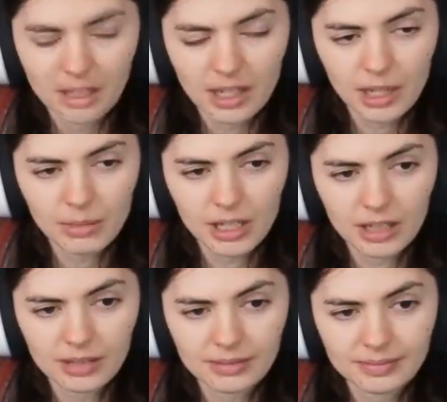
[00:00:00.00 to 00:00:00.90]
I
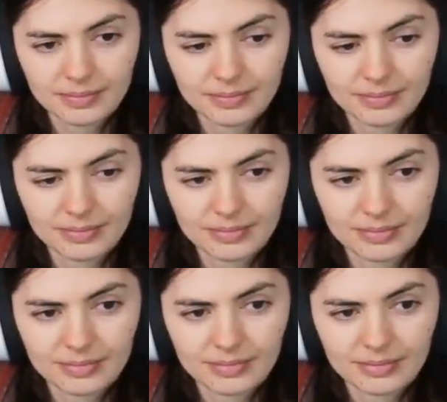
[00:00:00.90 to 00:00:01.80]
mean,
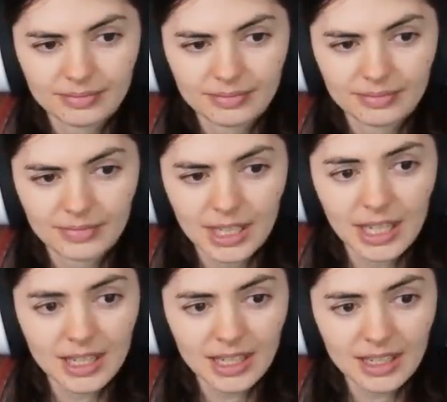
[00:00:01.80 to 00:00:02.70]

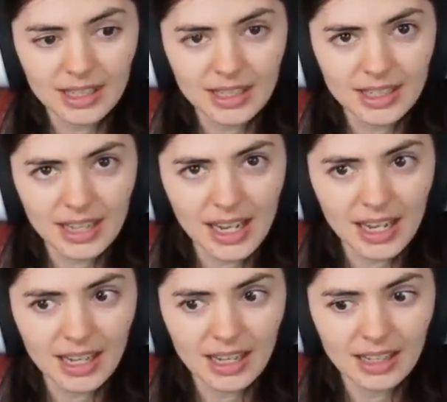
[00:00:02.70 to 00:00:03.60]
he didn't
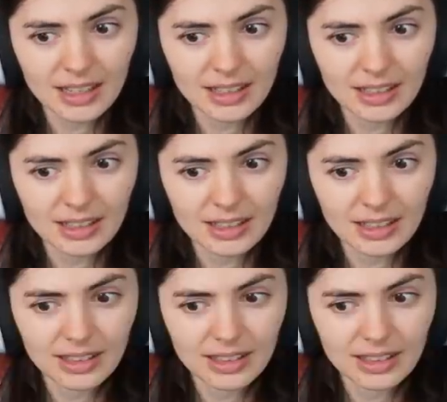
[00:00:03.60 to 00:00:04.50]
say
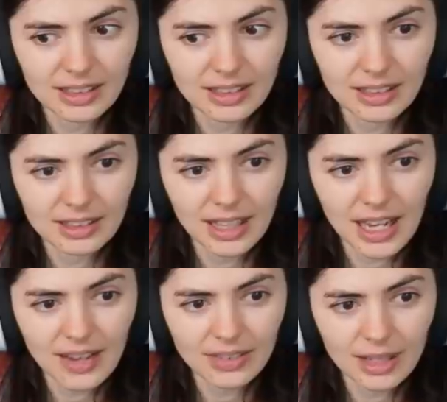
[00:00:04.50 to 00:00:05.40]
they
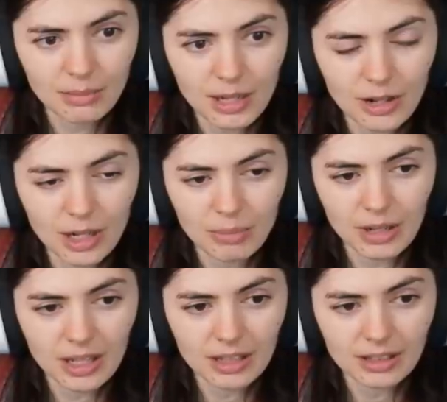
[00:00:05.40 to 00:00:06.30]
have to get married,
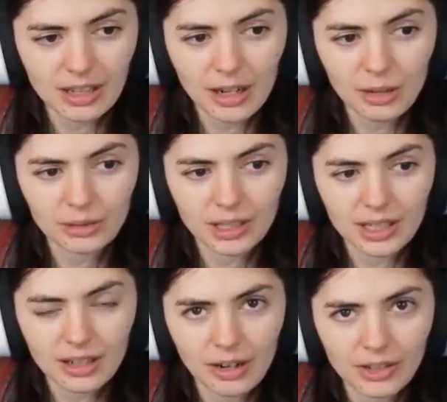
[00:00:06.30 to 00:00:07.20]
but not
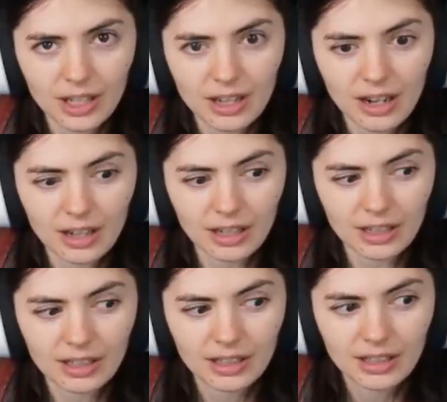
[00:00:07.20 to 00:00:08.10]
only are they
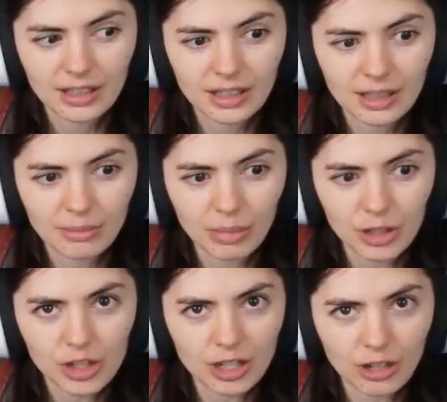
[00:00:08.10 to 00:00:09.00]
young,
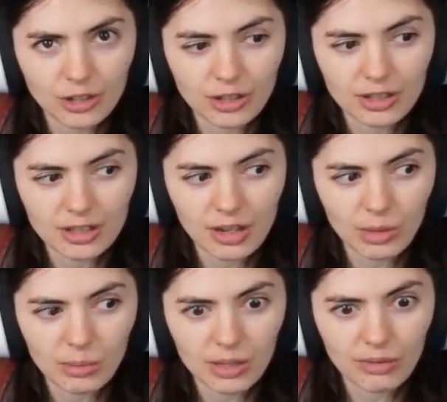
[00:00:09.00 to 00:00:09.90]
but she also does not
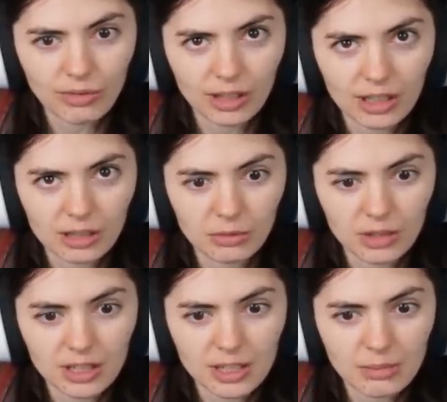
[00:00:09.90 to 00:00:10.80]
want to be affiliated
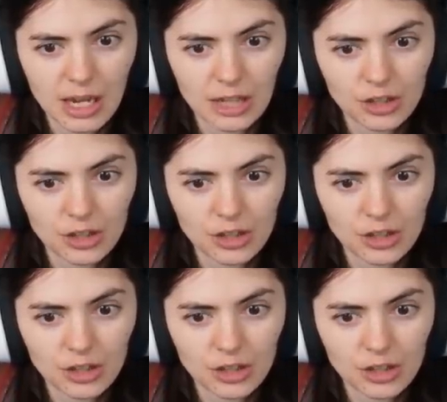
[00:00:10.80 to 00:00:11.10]
with this man.